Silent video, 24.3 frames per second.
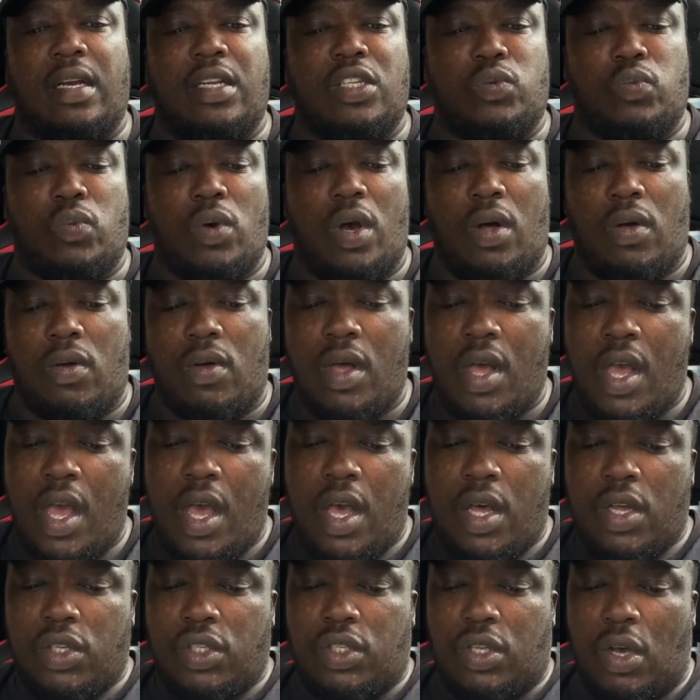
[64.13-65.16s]
as well.
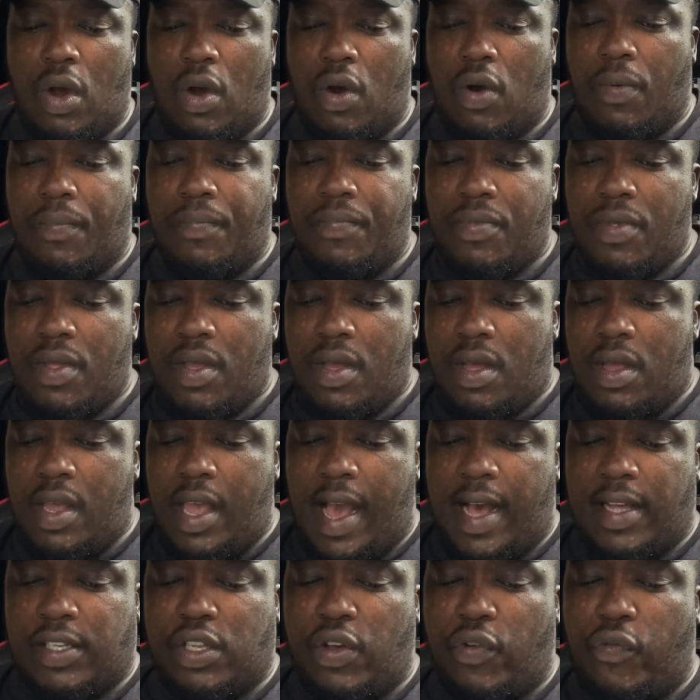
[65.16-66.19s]
So
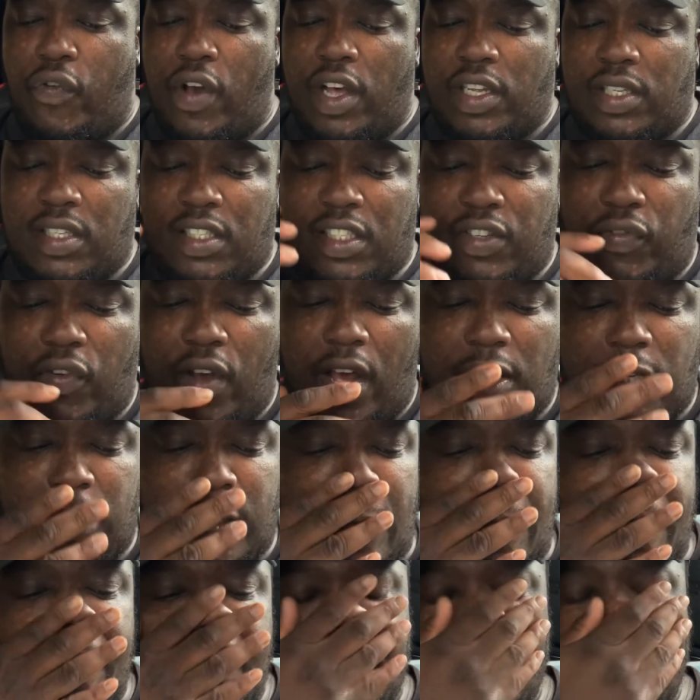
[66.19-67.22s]
yeah, so first things
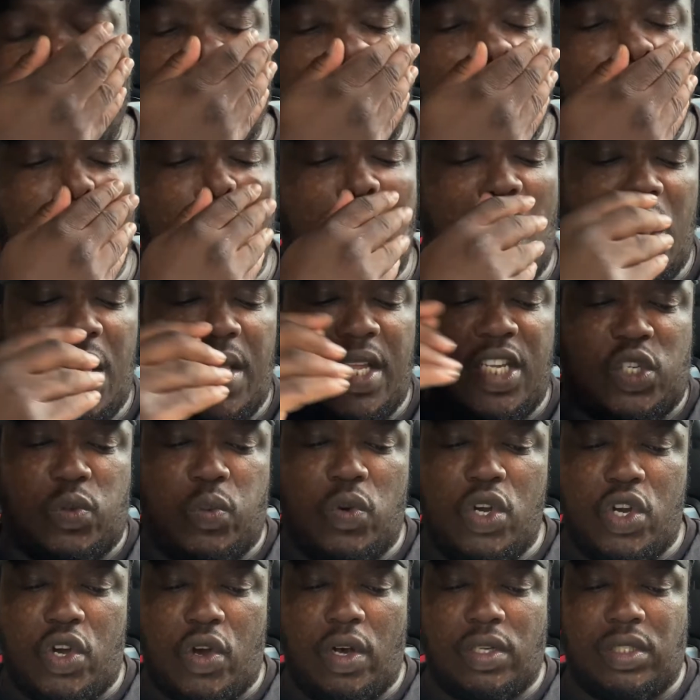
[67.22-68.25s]
first, this
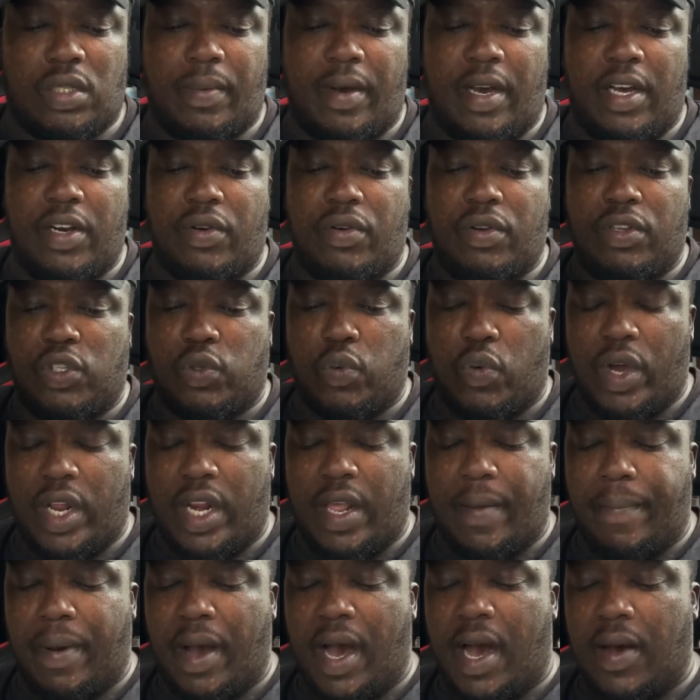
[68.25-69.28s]
will cost about
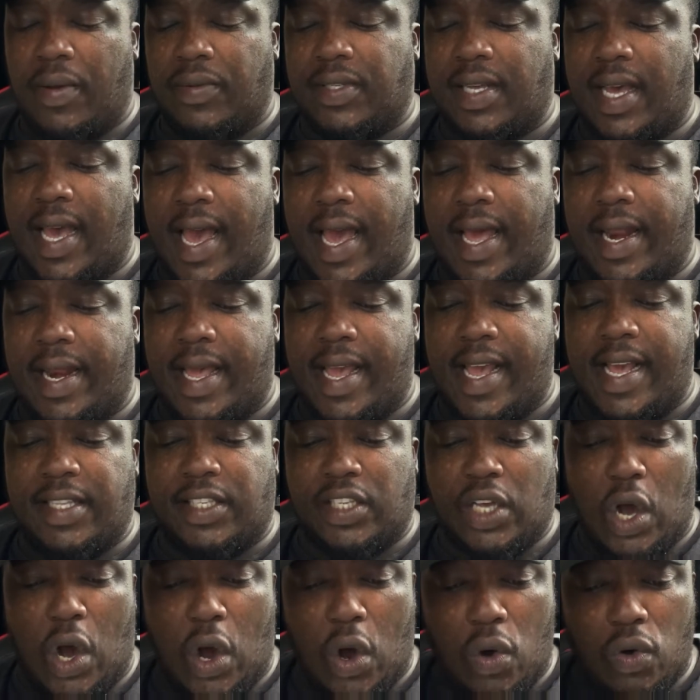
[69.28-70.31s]
£120, and it's
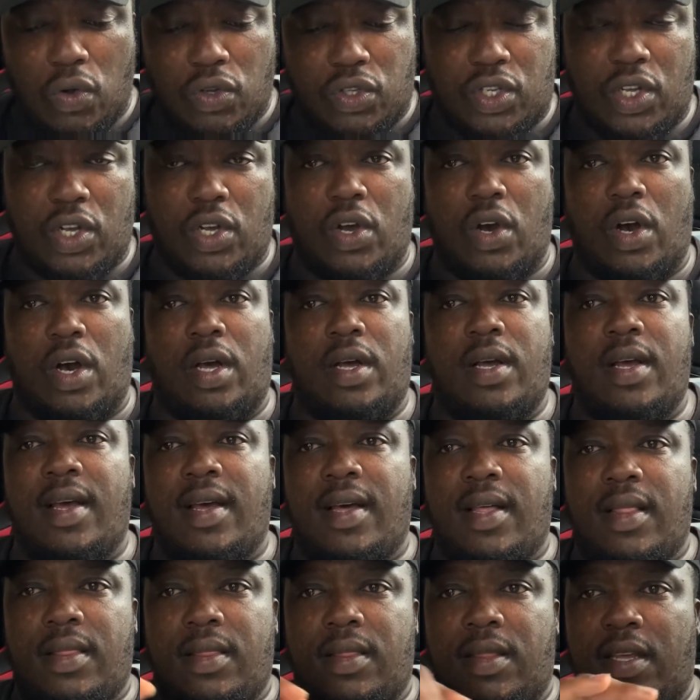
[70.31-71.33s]
also got
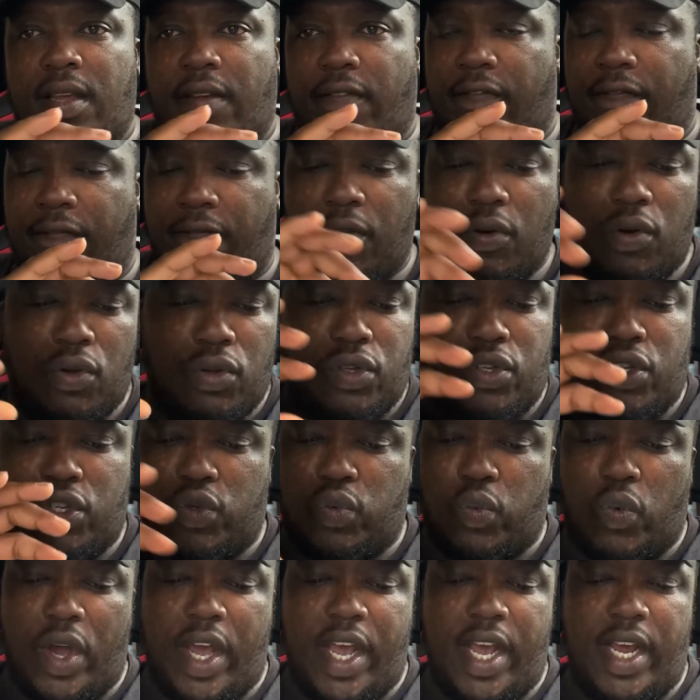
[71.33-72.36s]
the full
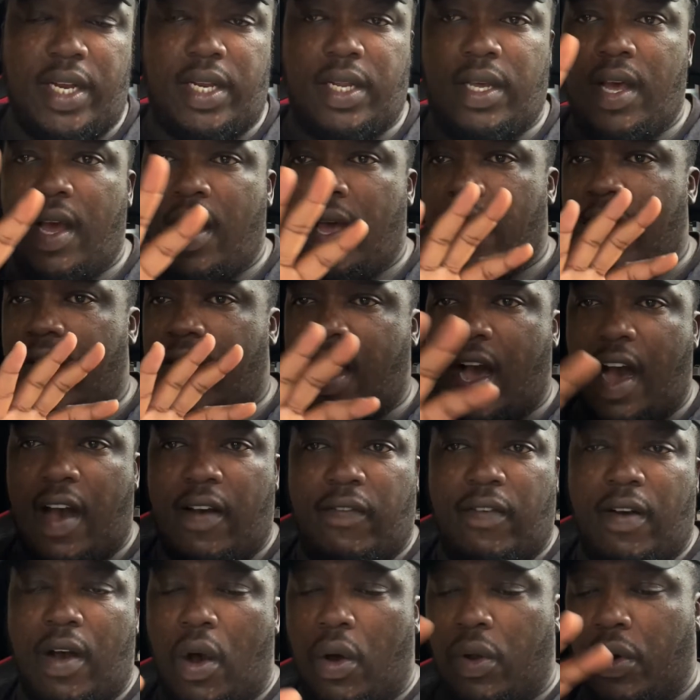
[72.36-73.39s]
suede
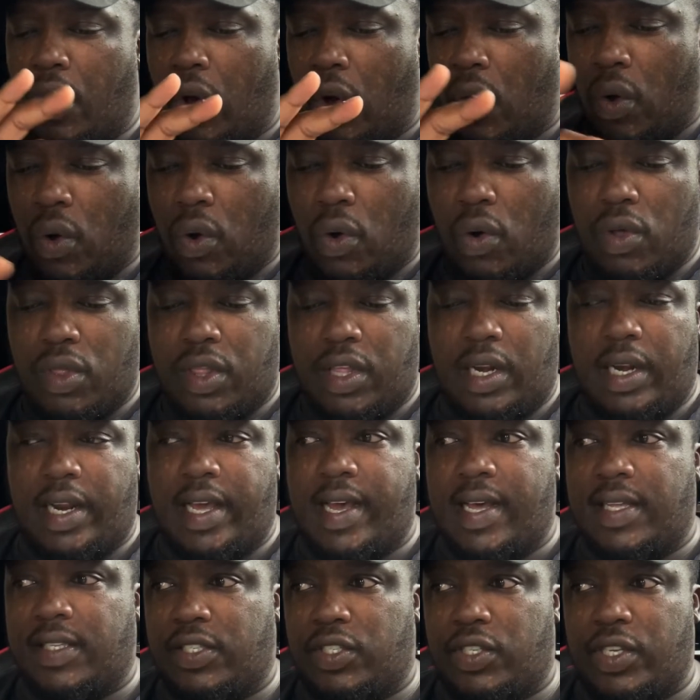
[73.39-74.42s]
cover on all the
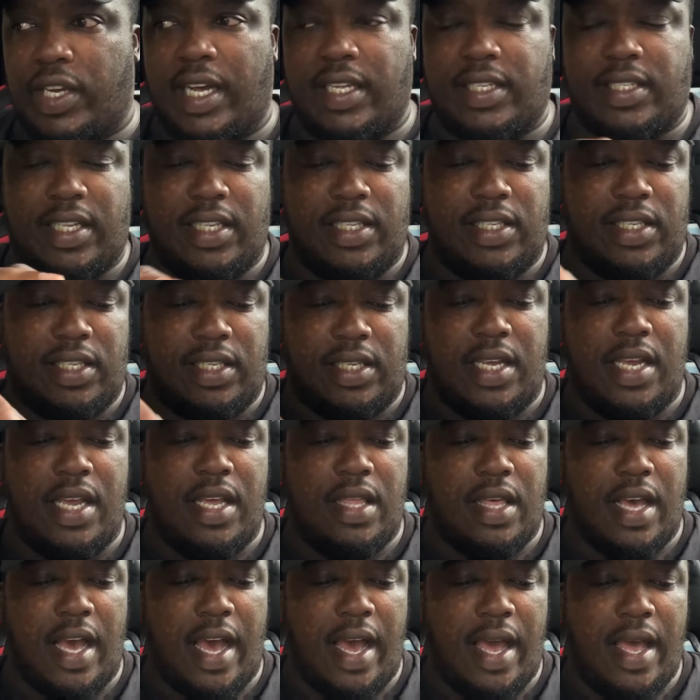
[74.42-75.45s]
layers, as you guys can see
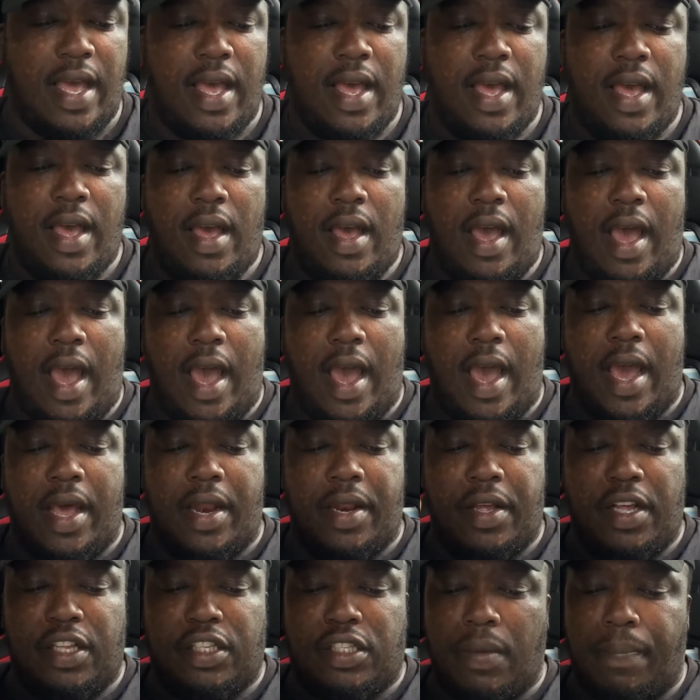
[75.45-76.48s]
there.
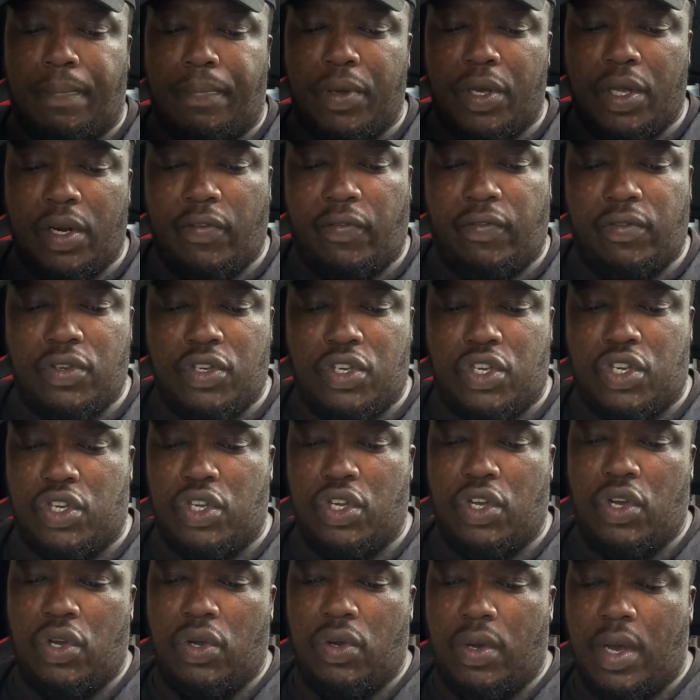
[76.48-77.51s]
And it's a beautiful
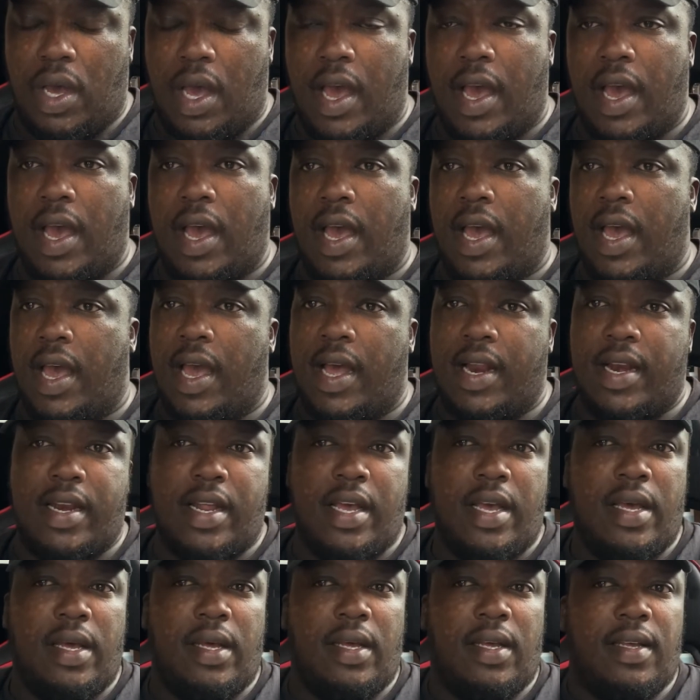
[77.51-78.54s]
shoe, and
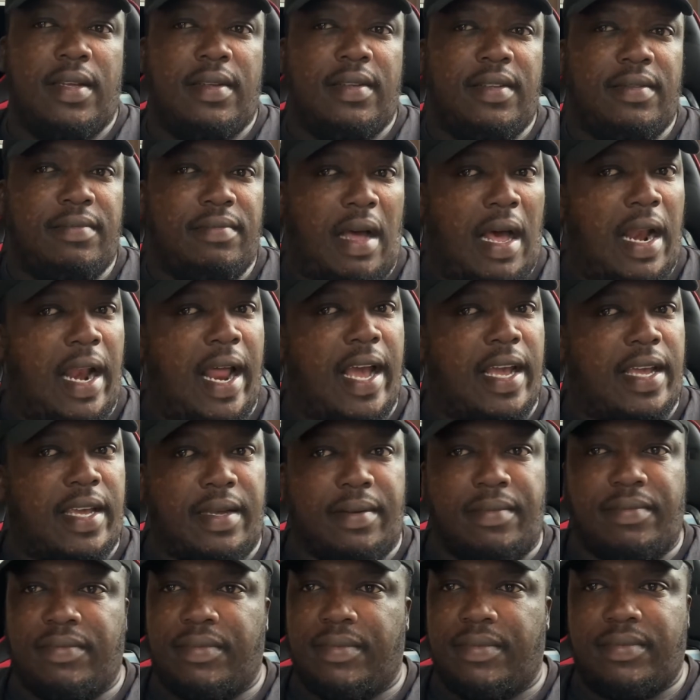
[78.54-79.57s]
I like it.